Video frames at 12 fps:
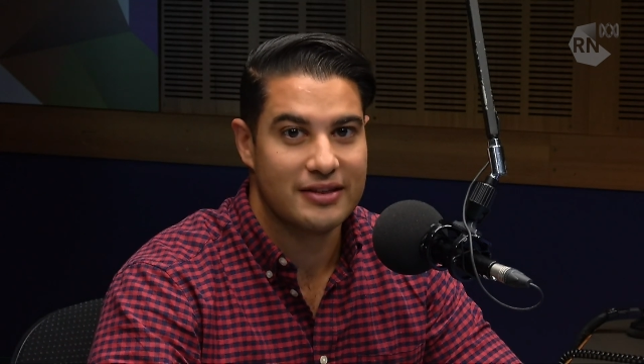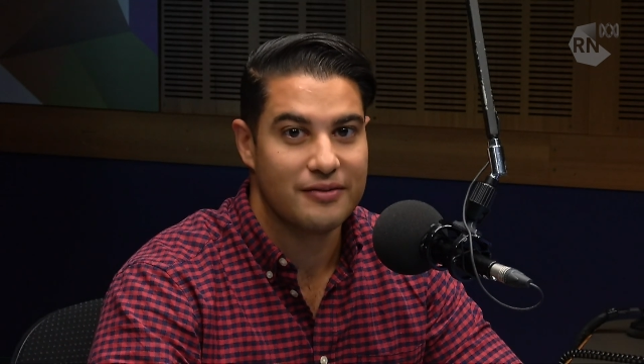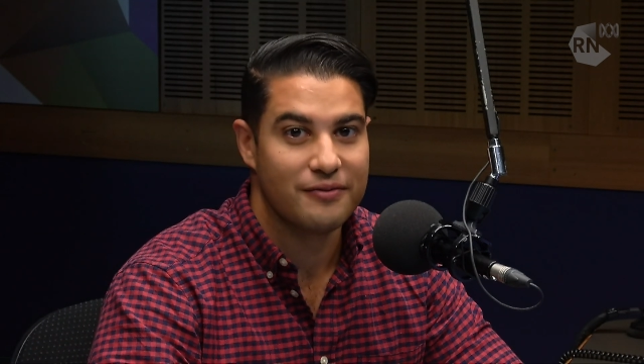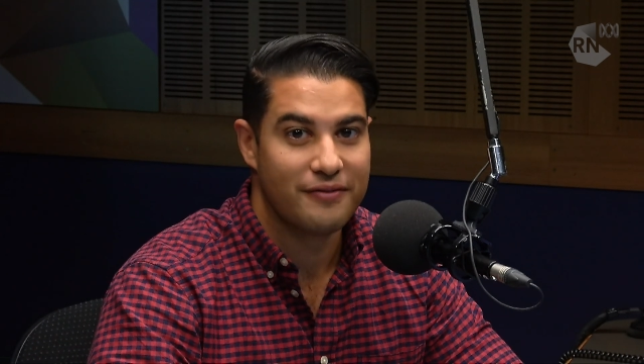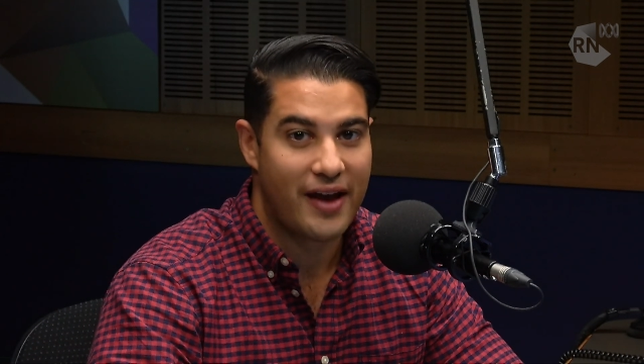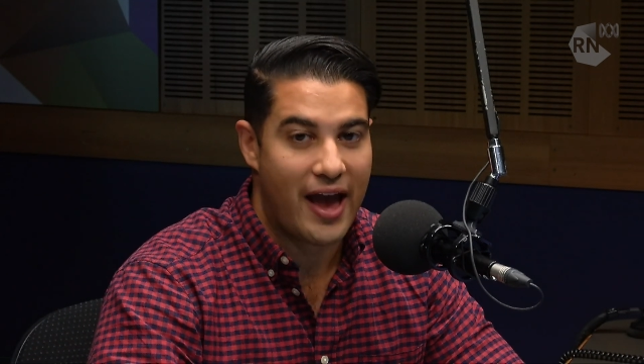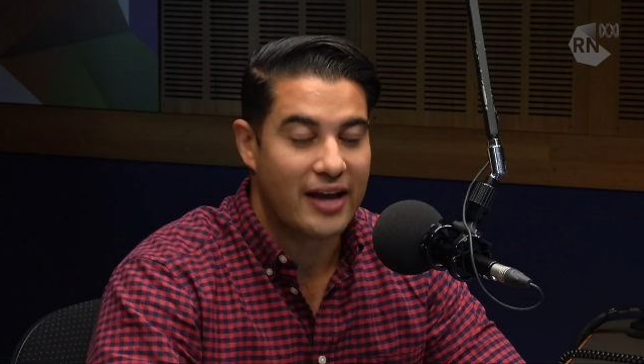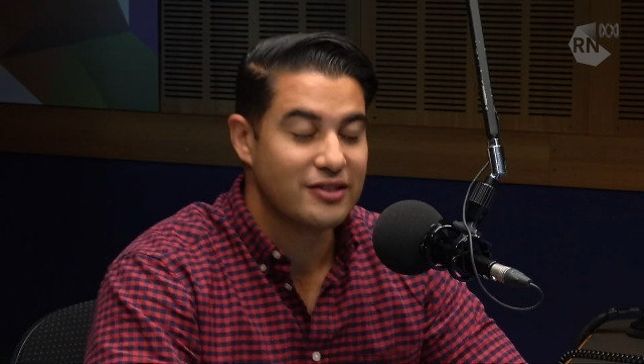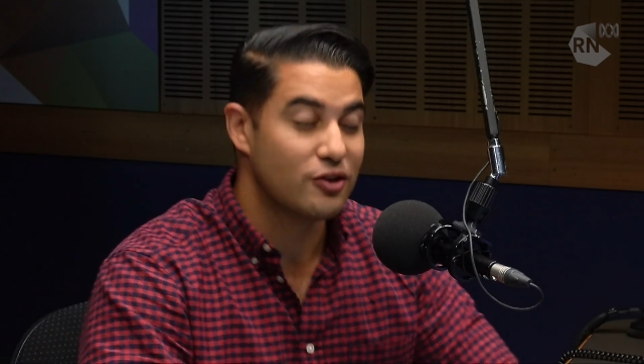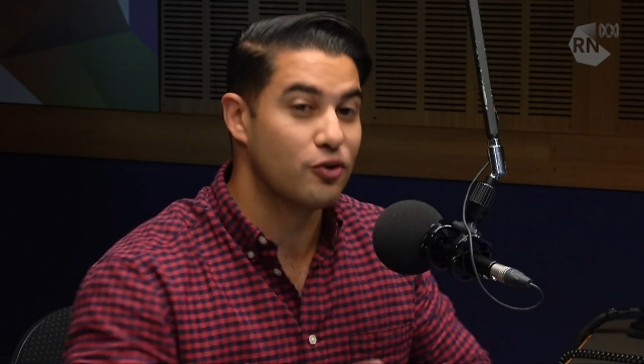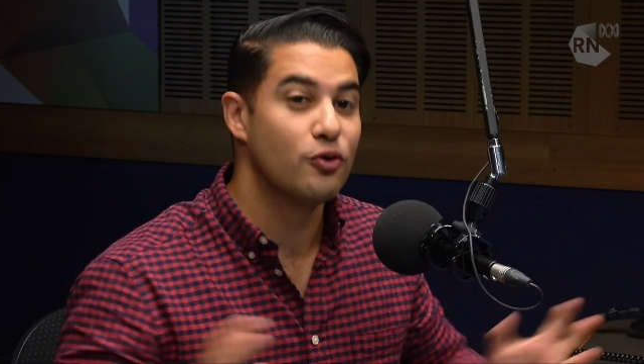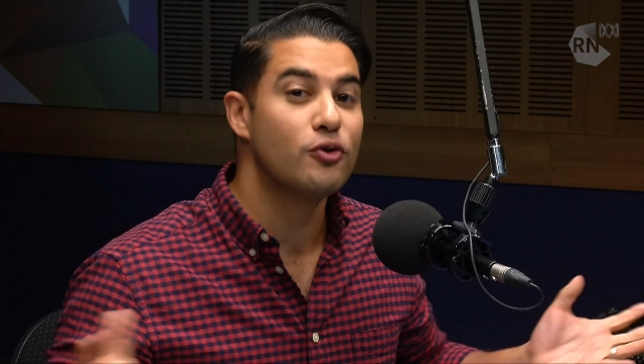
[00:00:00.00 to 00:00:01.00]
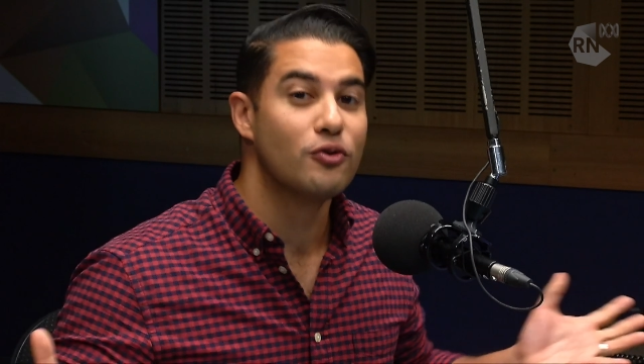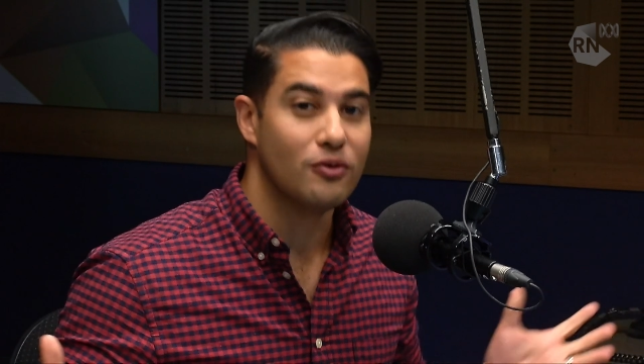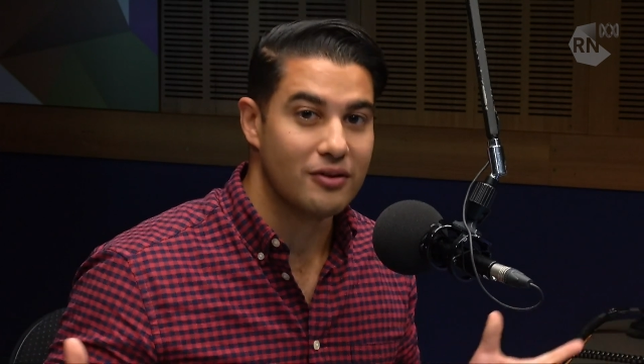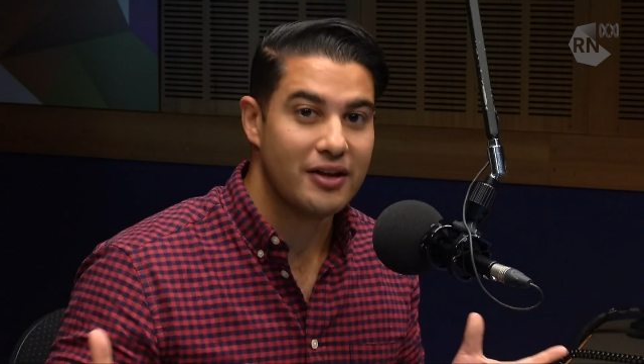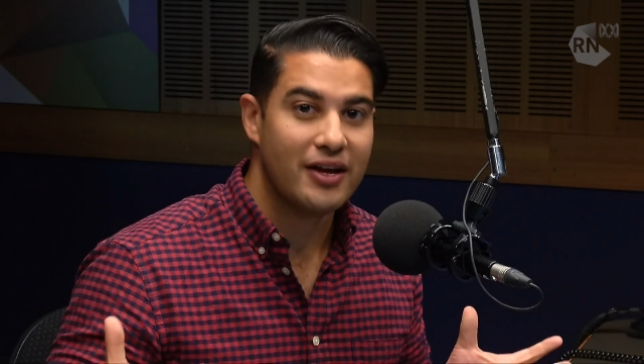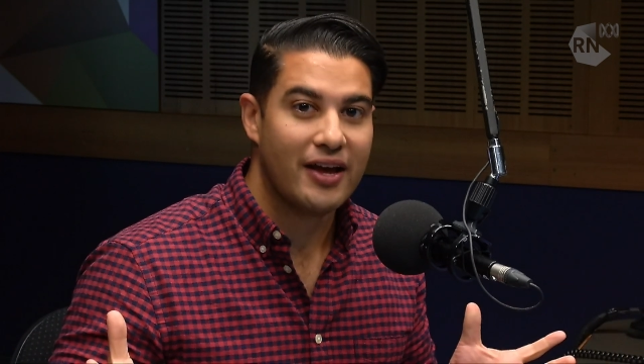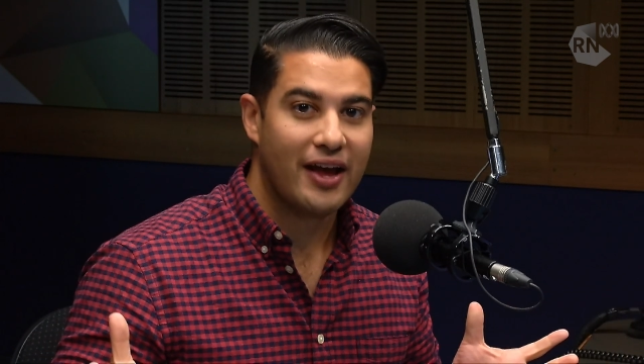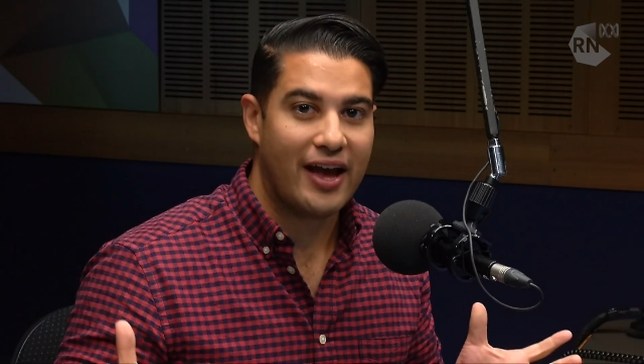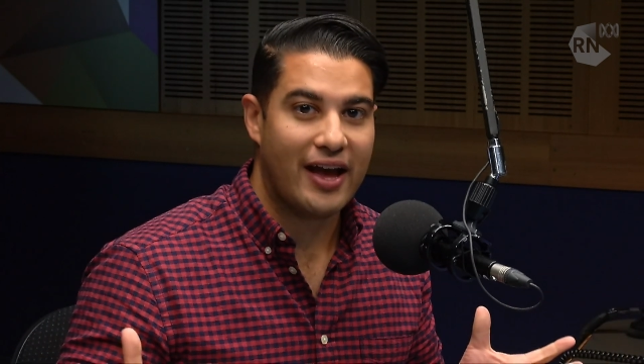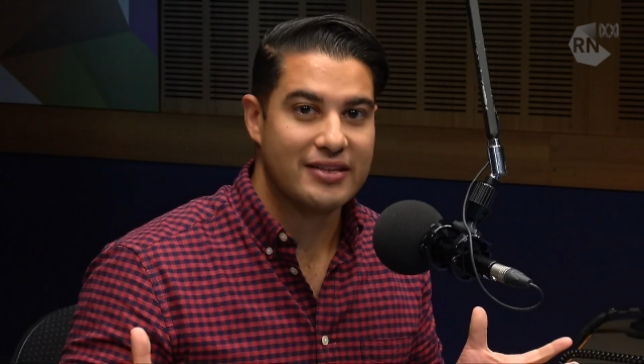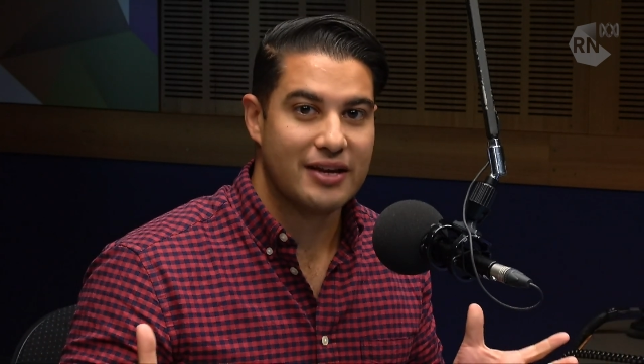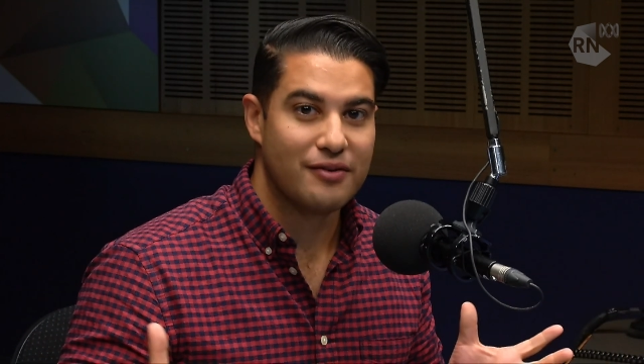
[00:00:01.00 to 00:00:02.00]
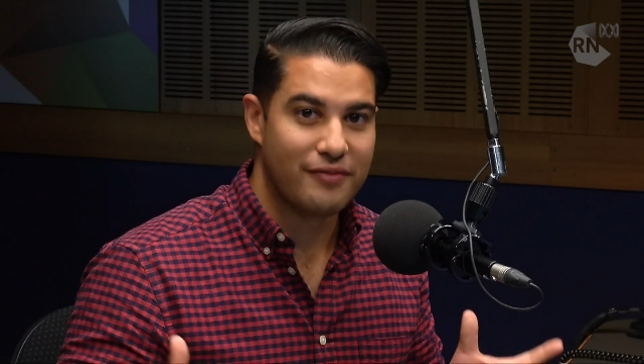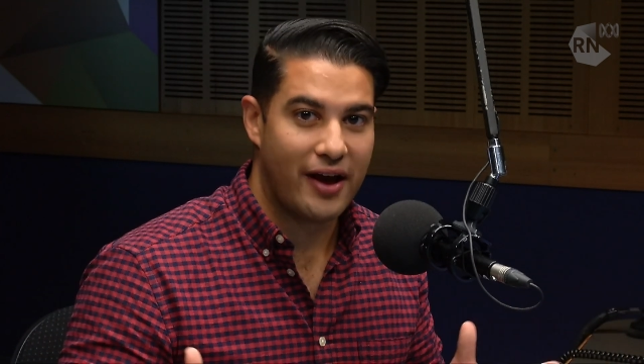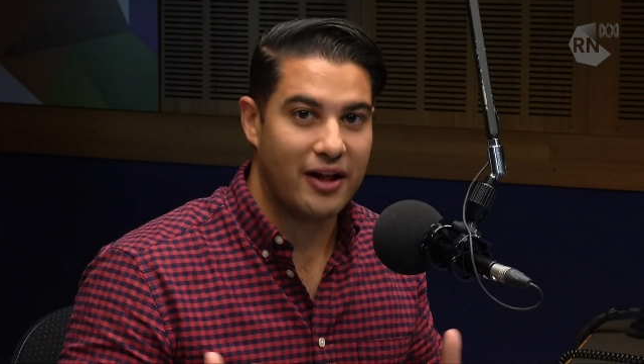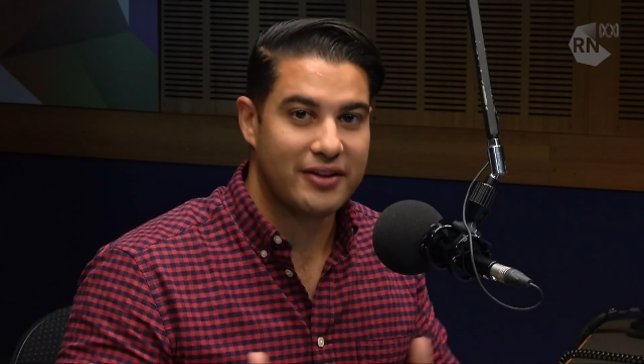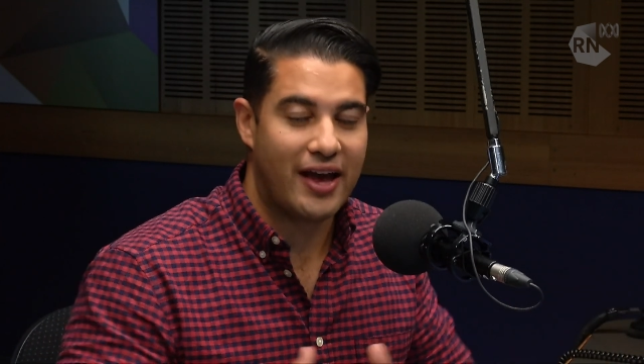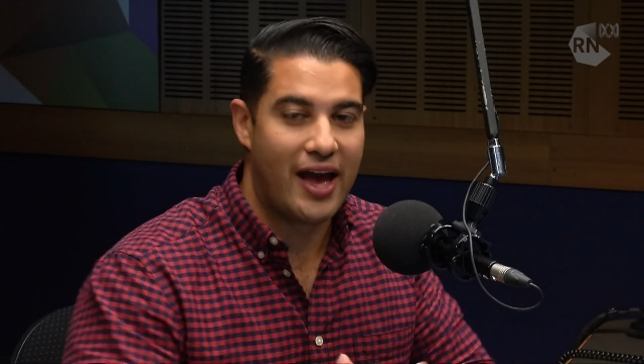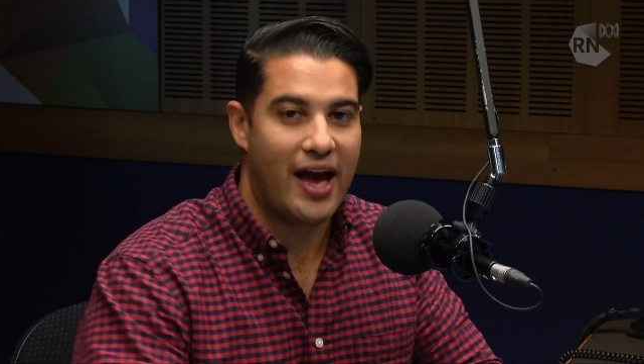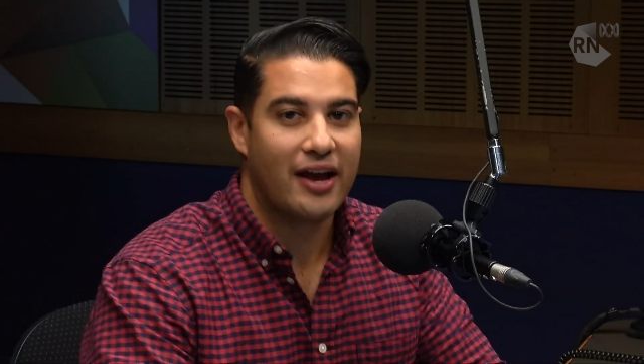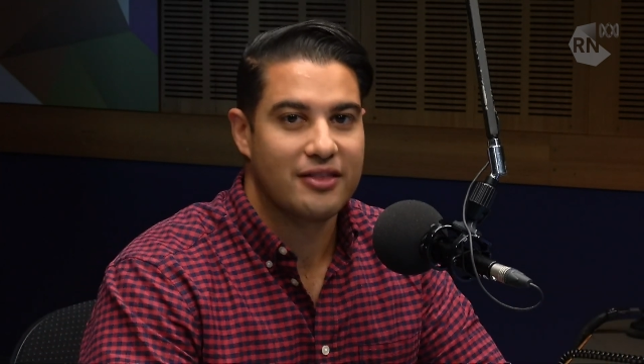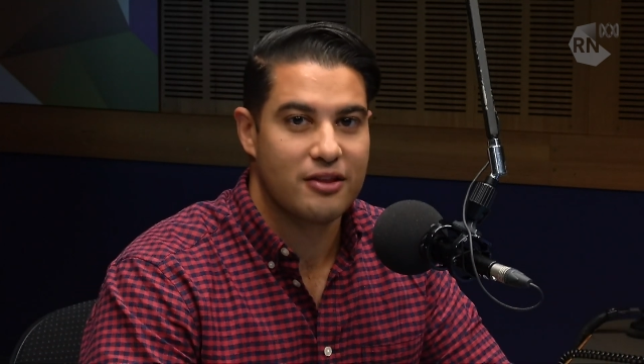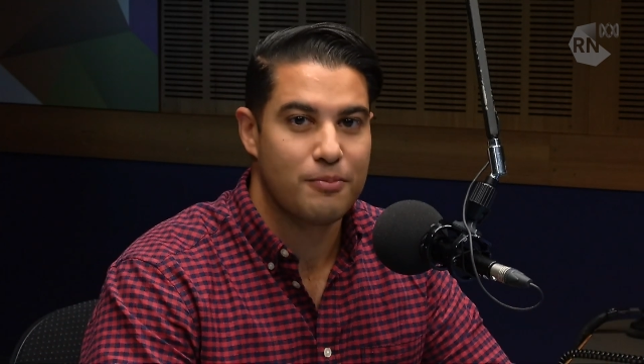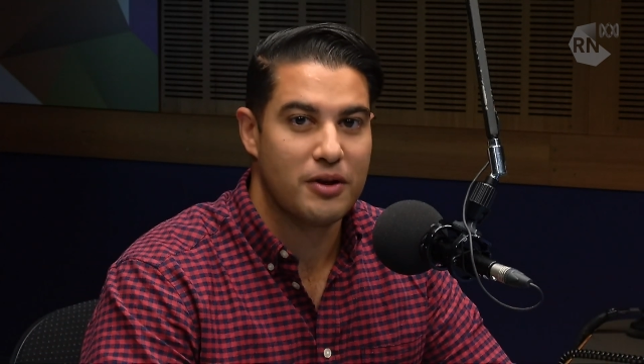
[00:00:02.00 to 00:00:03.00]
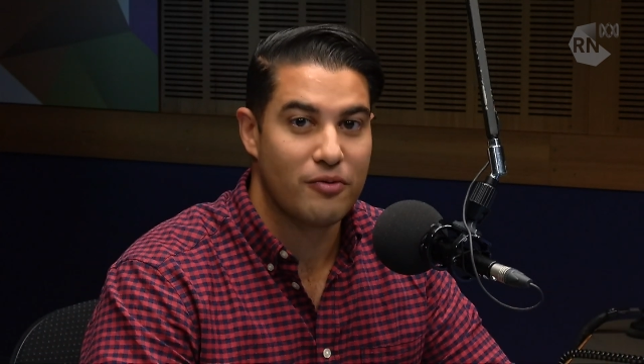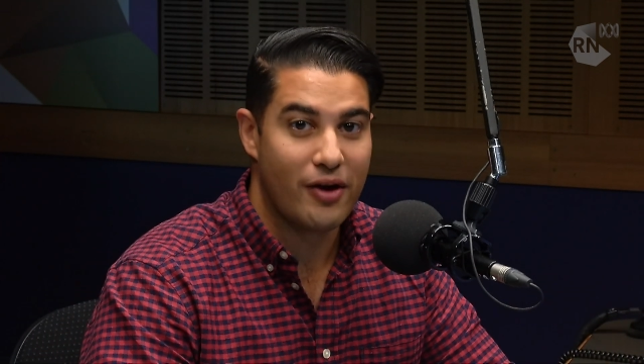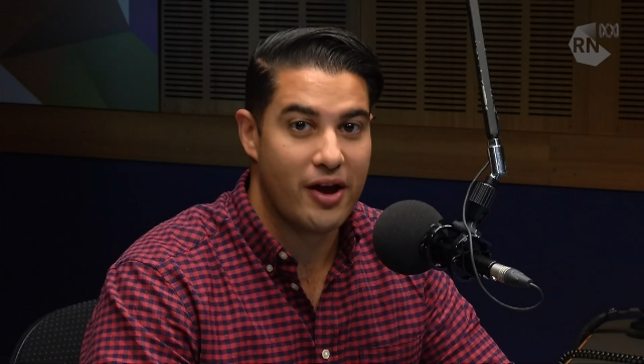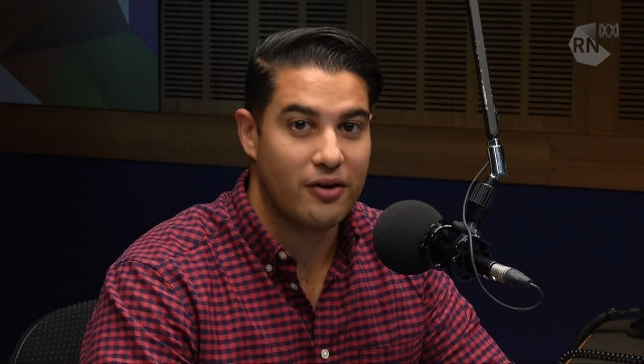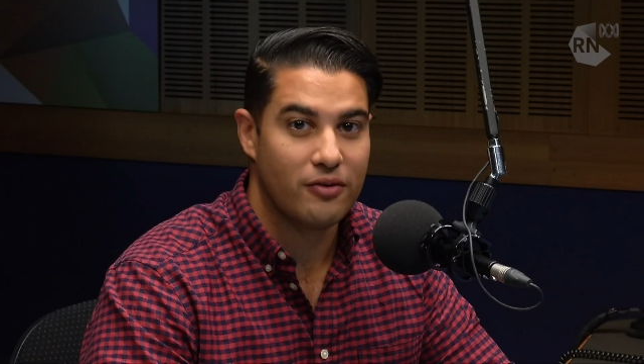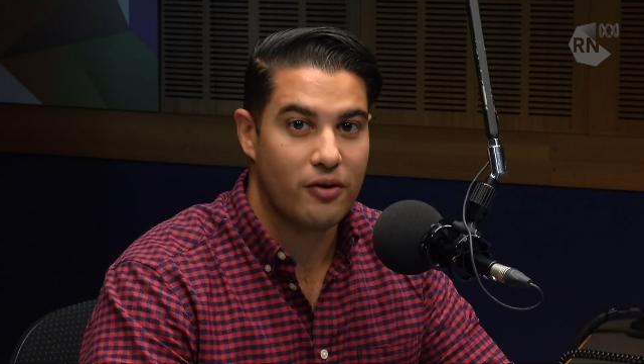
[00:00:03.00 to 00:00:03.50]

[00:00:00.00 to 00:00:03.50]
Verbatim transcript: In fact, Google has unveiled a hack that's been around